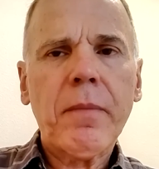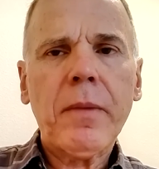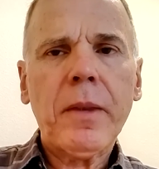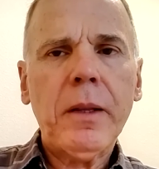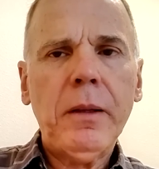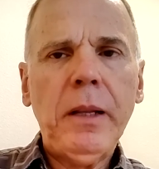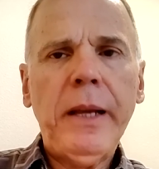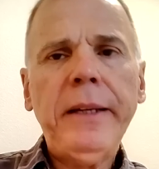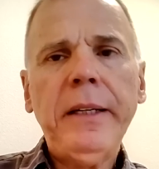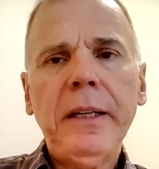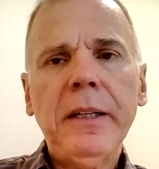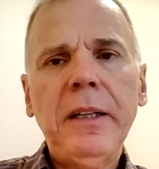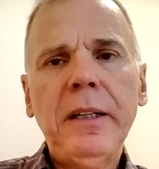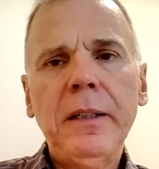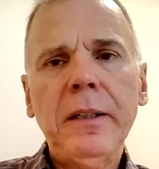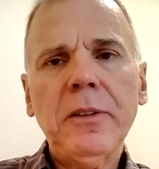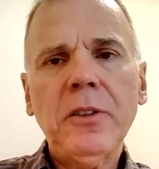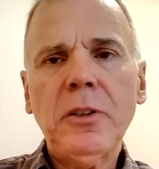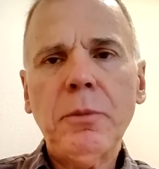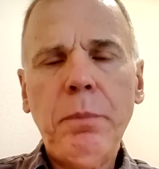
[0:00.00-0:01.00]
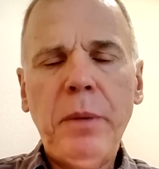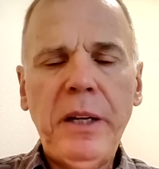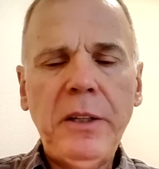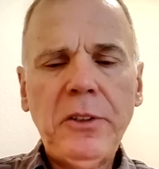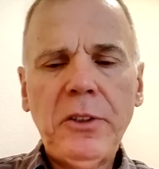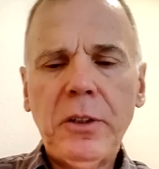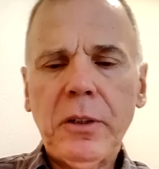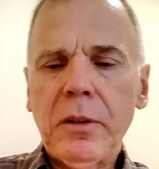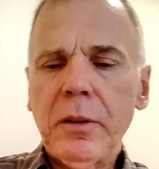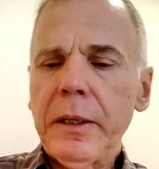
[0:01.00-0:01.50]
like idiots,
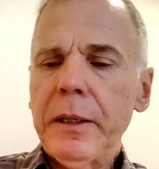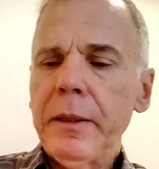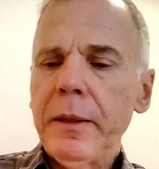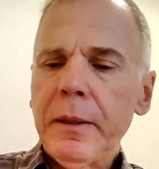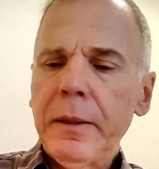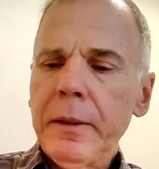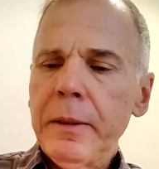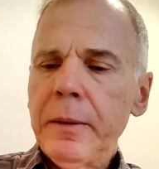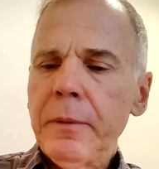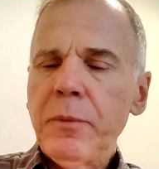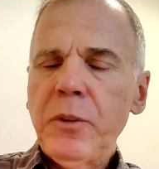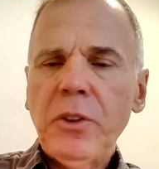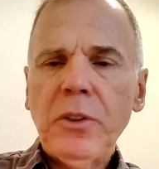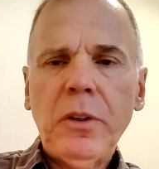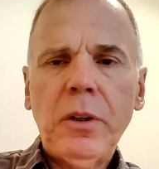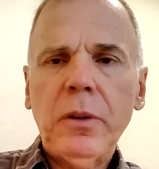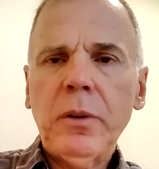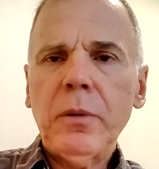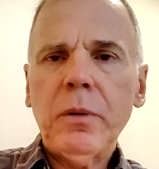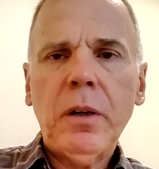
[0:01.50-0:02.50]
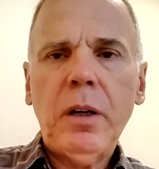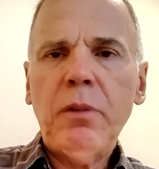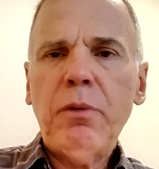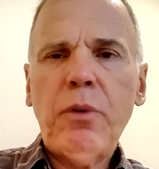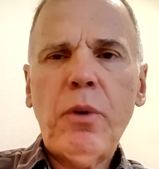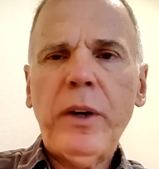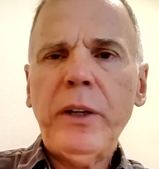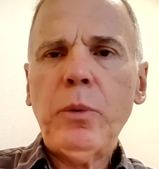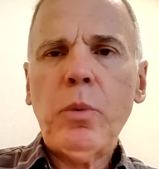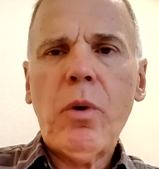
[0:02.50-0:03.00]
basically. So
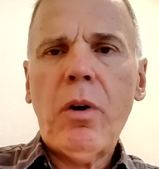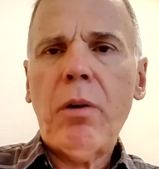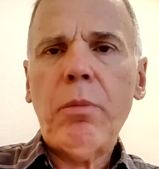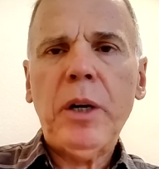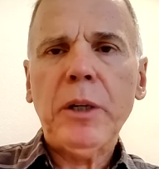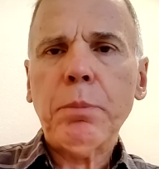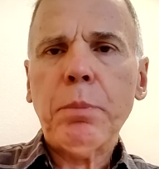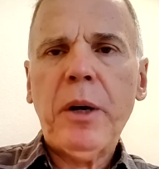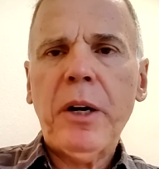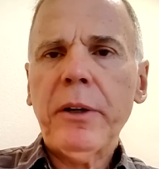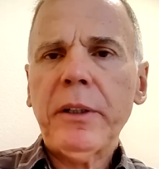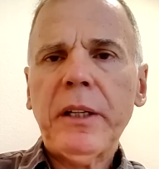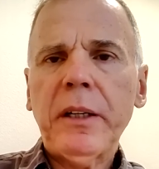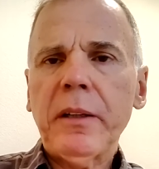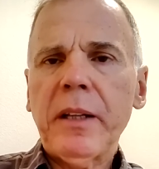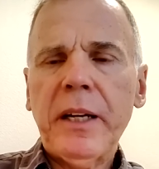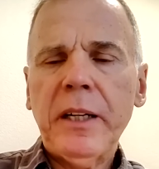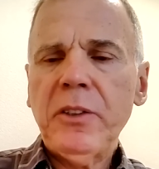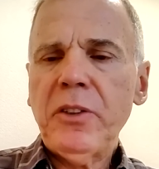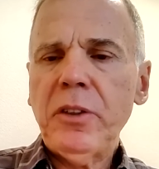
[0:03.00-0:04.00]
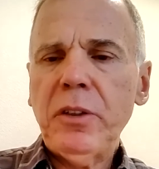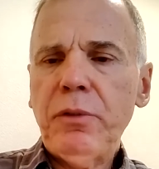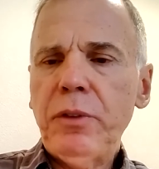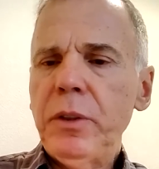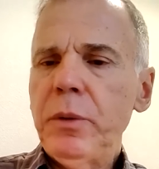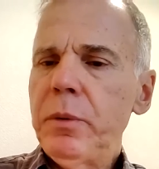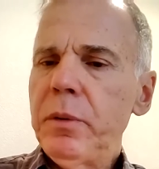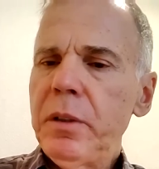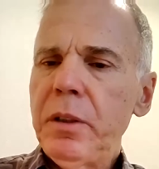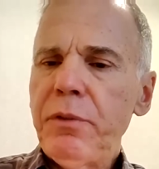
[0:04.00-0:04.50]
avoid Walmart parking lots if
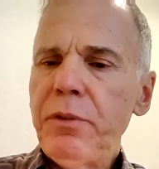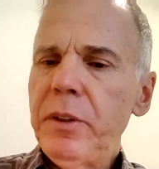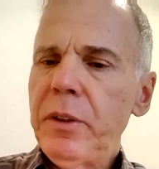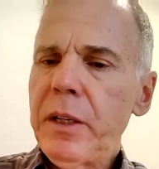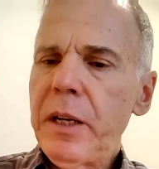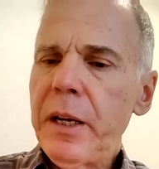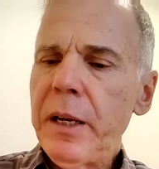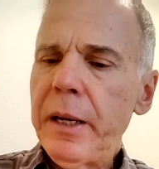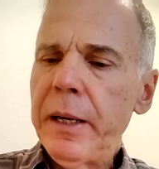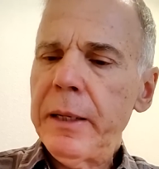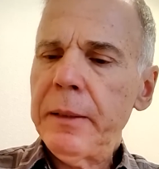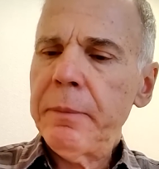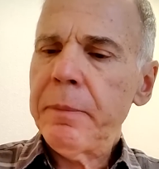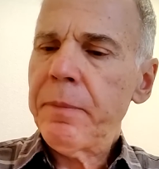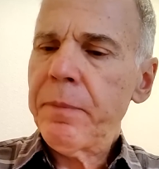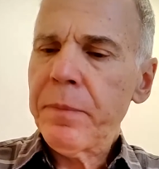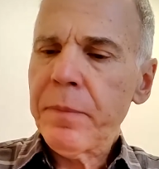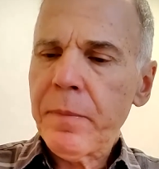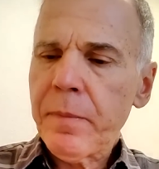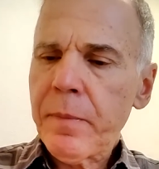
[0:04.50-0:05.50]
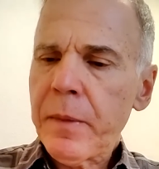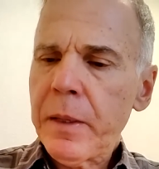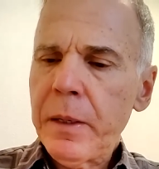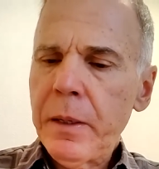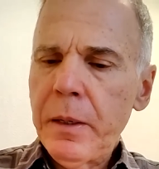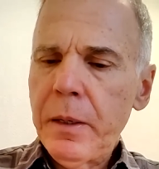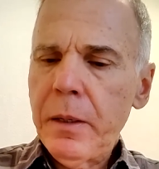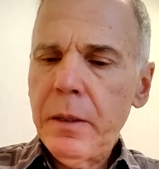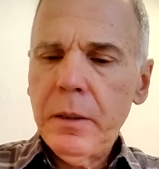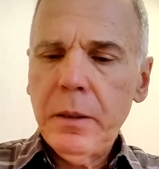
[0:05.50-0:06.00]
you can.
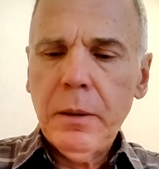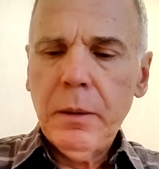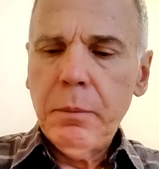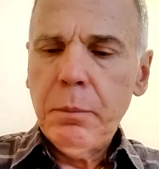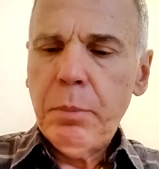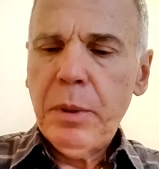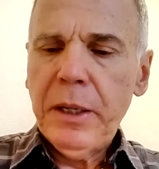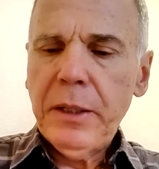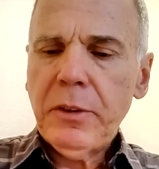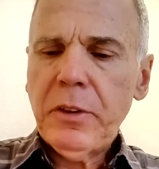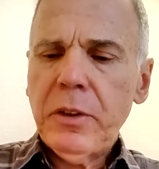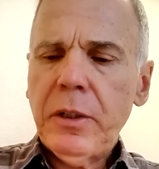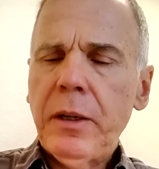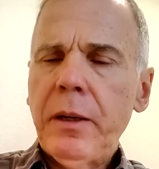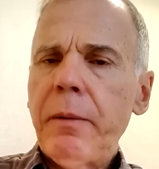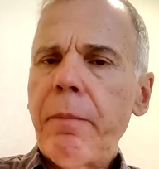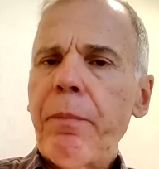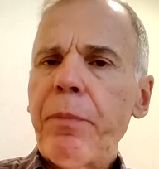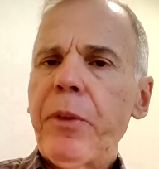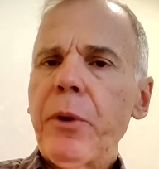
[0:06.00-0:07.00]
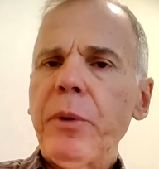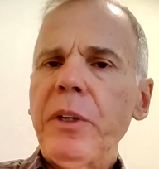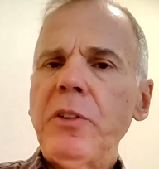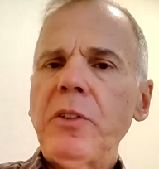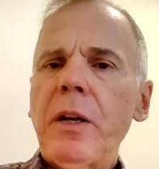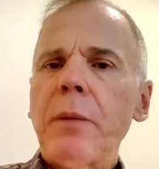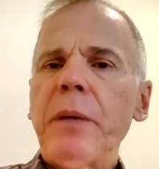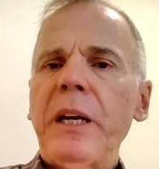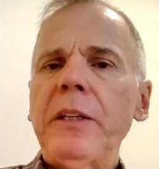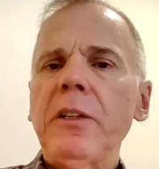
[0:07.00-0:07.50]
But the reason I
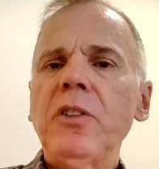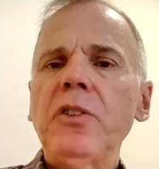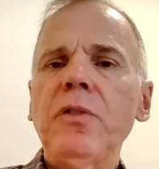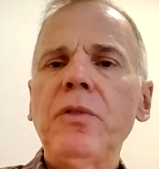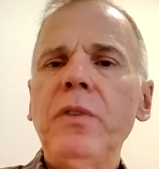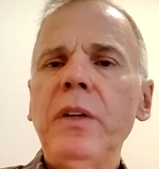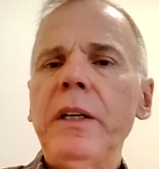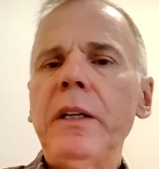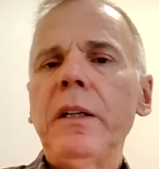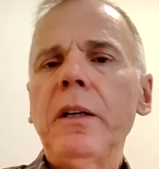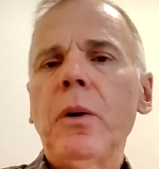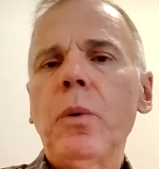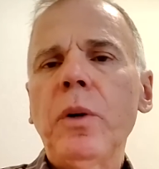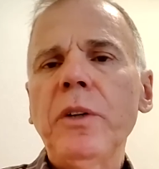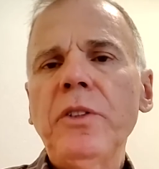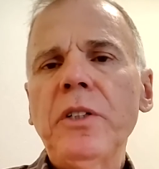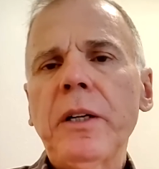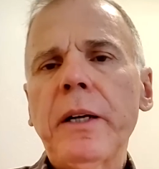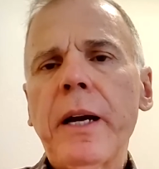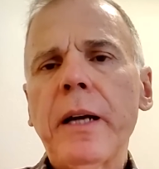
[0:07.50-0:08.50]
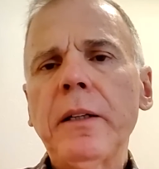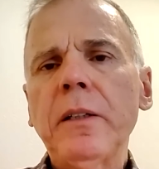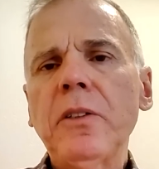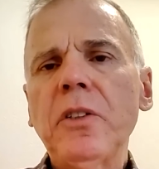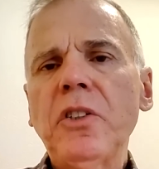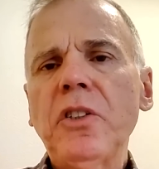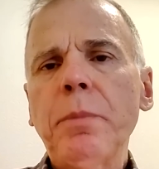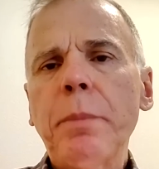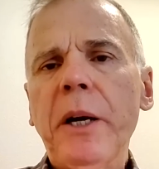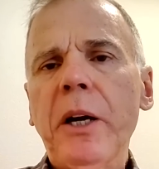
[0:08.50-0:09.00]
made this video was to kind of
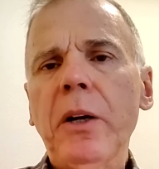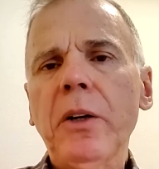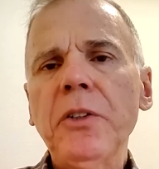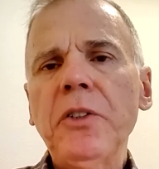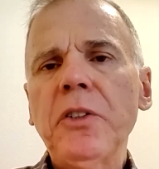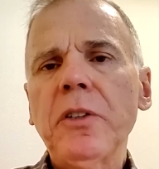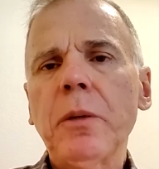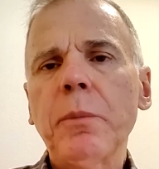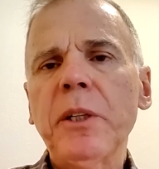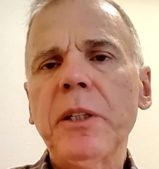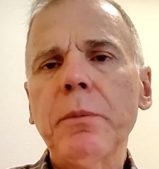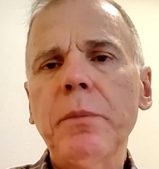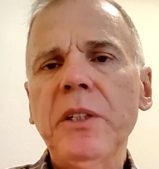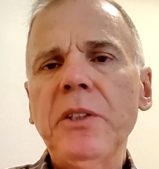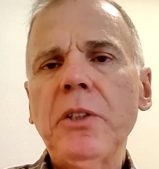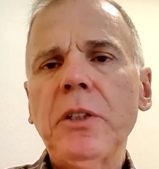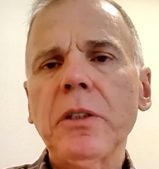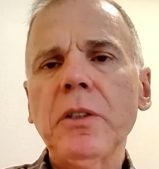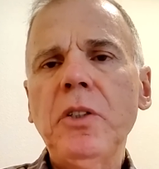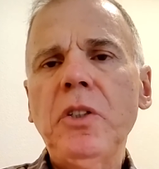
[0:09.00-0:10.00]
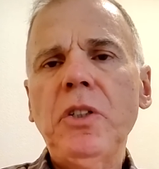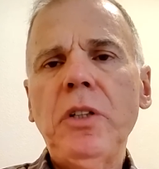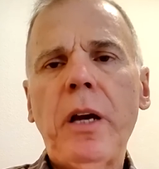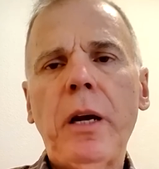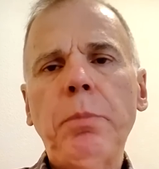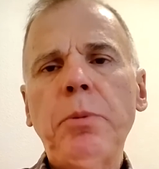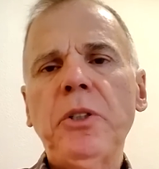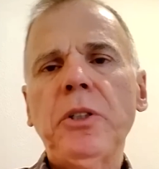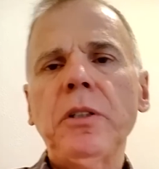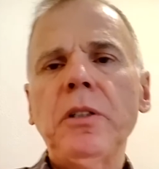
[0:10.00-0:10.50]
dispel some of the
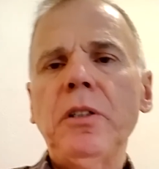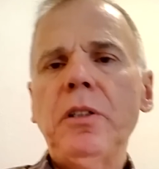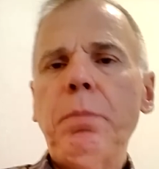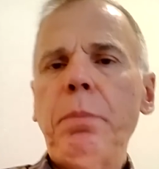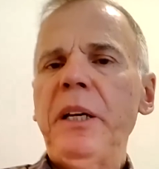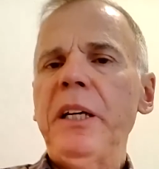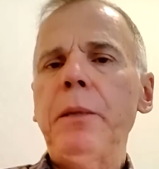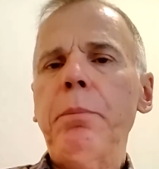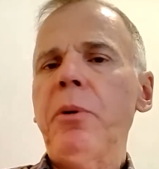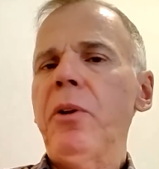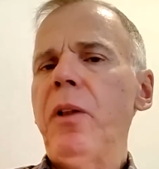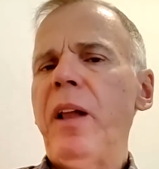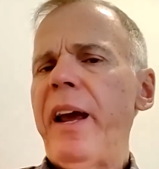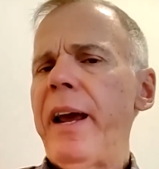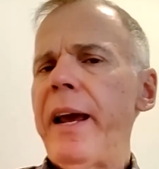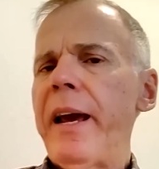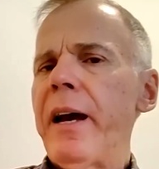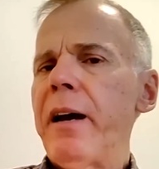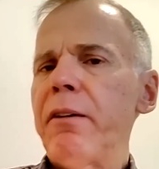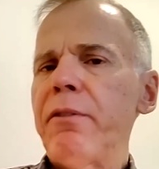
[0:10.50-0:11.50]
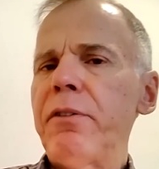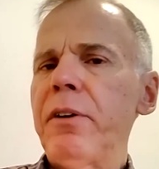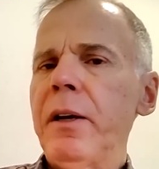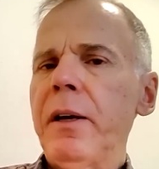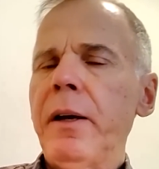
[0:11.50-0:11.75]
misconceptions people have.